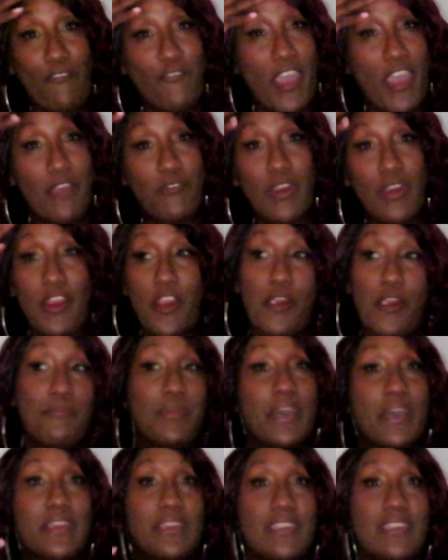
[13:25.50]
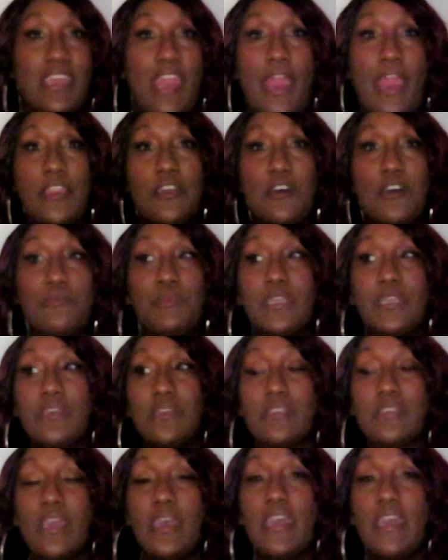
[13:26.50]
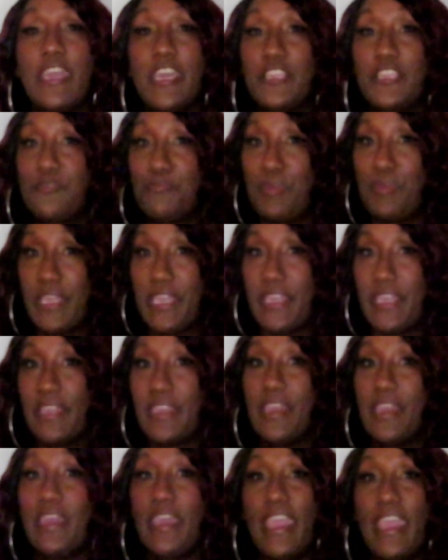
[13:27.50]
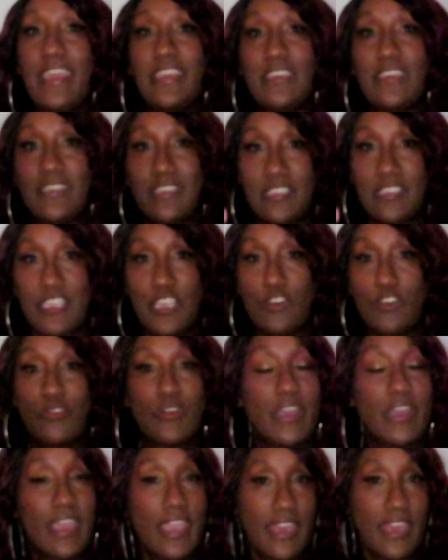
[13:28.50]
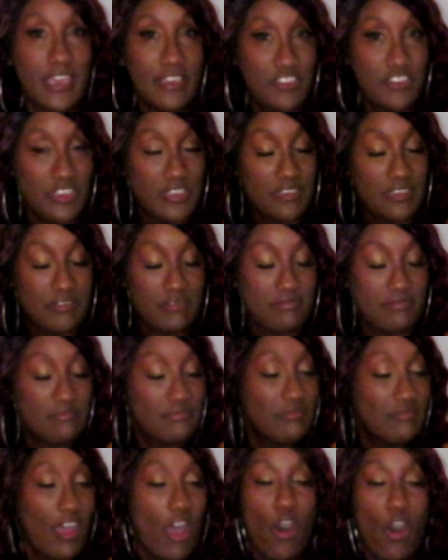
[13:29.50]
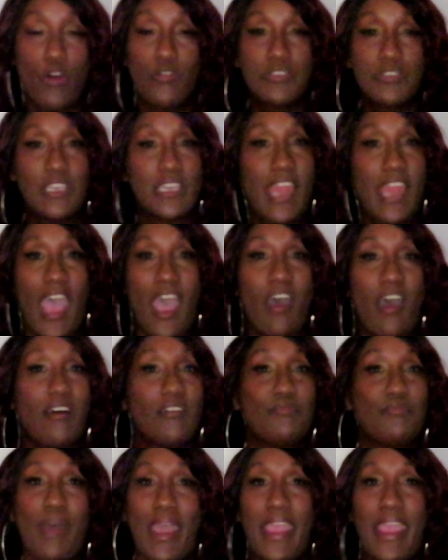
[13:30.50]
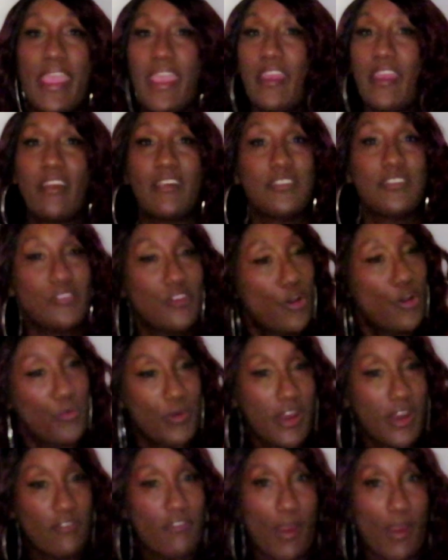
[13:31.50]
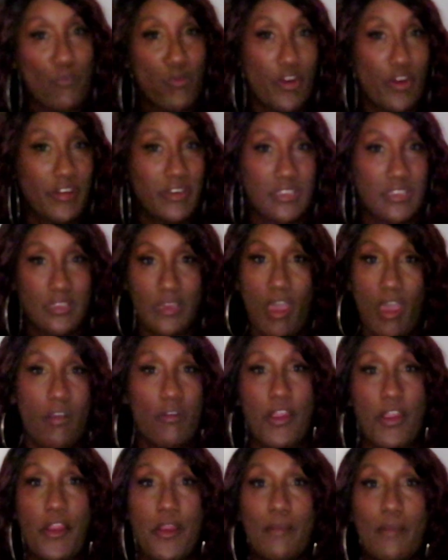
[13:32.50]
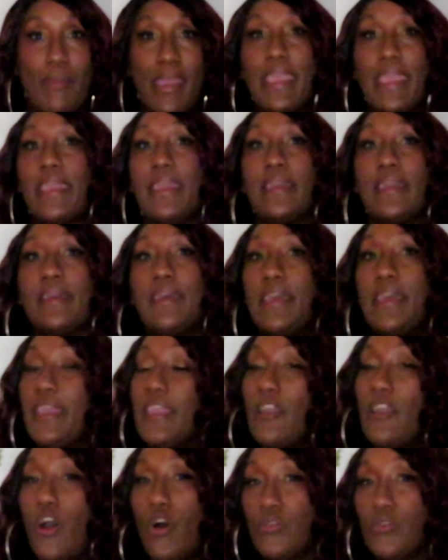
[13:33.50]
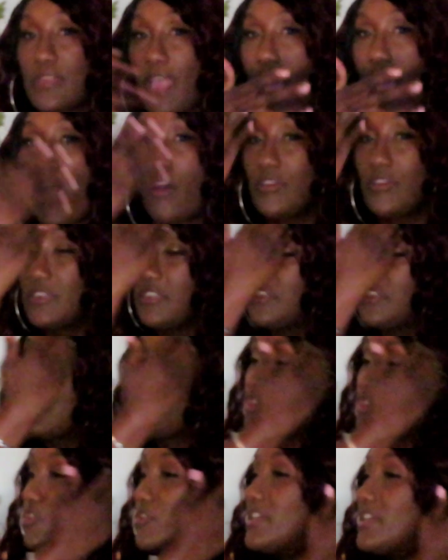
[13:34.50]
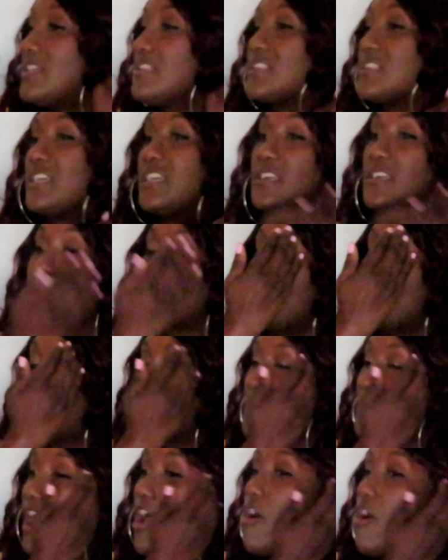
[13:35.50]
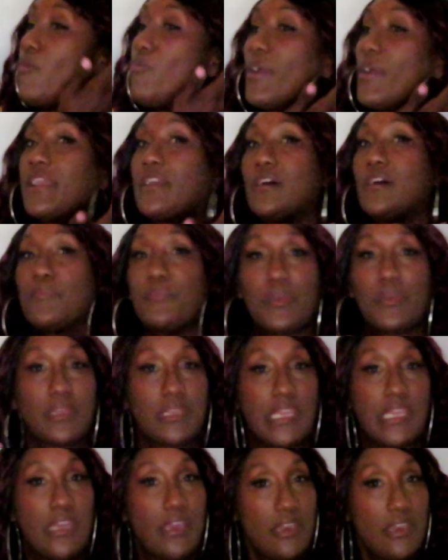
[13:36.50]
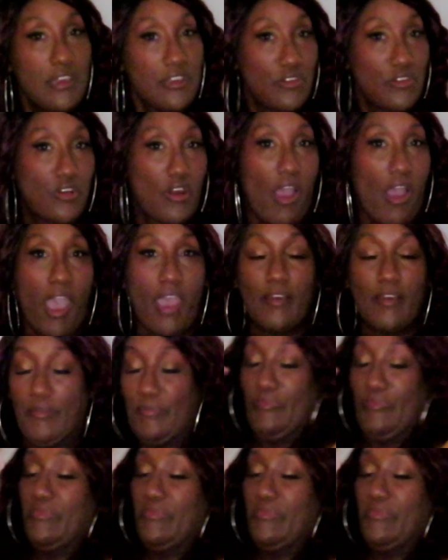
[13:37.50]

my favorite hair bunny that I love because it's big and it's silk and it just holds in all my hair, you know, whenever I'm wearing this long hair in my head, it holds all the little strings in since I don't wake up and, you know,